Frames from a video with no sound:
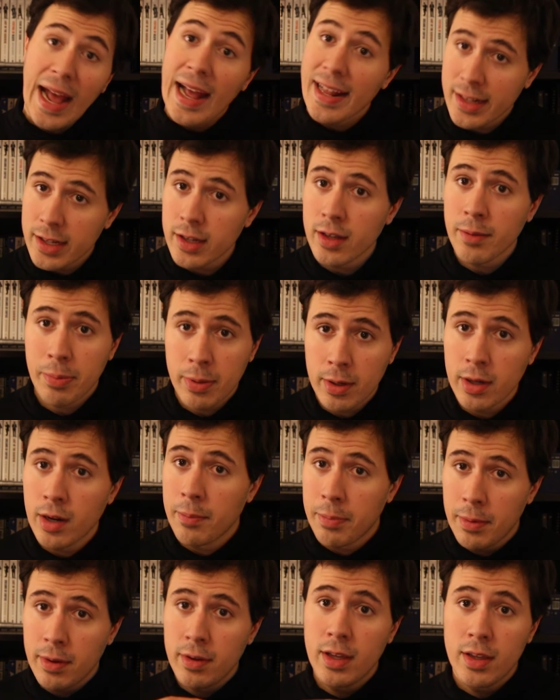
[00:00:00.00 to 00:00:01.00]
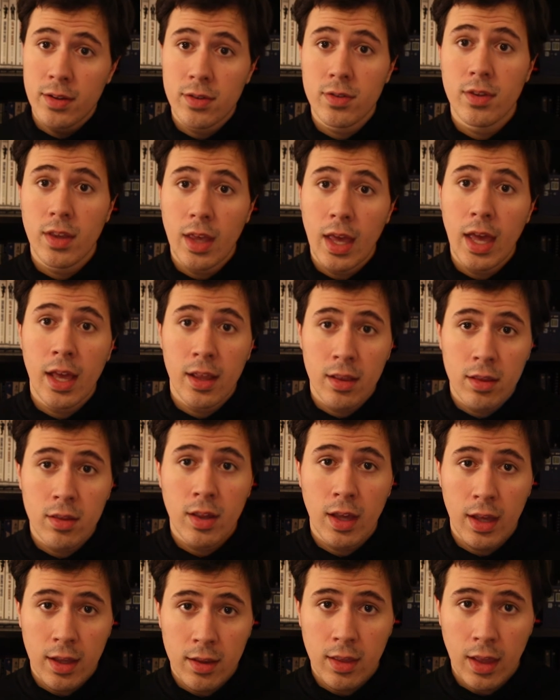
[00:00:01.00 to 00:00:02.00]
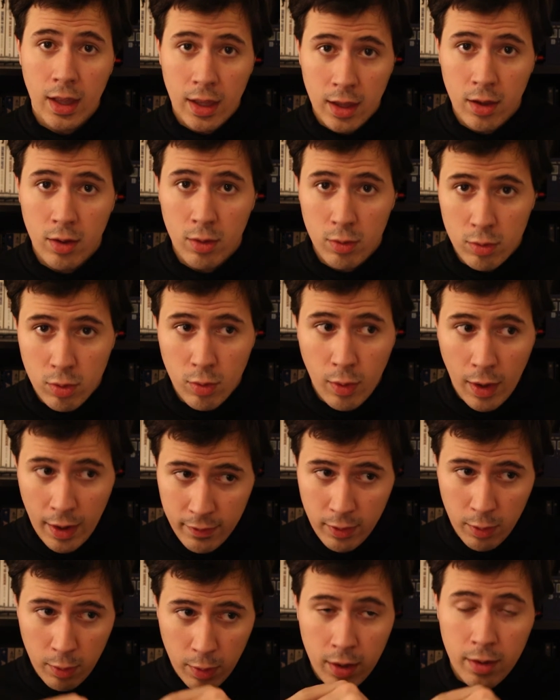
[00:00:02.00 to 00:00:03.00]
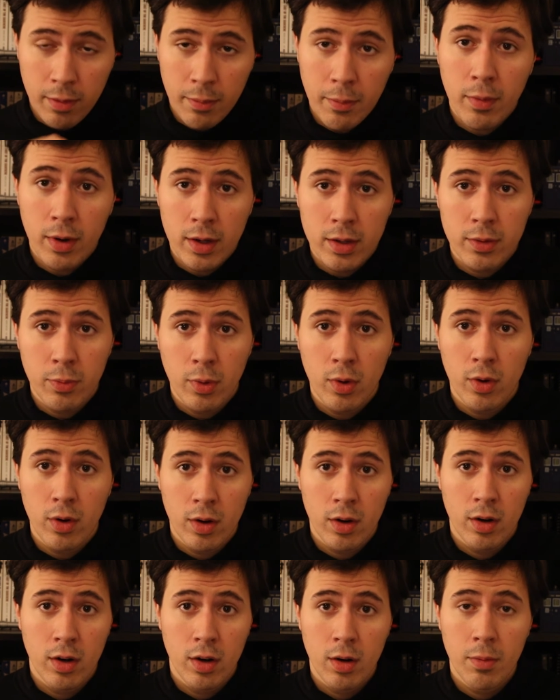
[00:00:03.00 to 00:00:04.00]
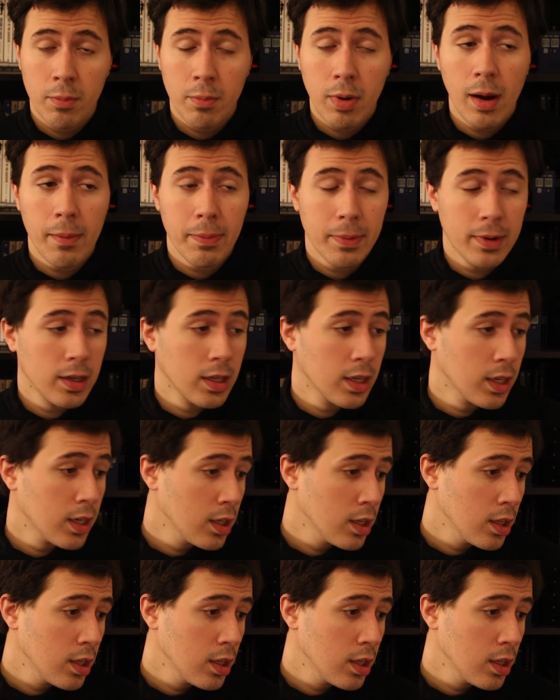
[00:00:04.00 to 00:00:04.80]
actually print up a list and say thank you to everyone much more properly.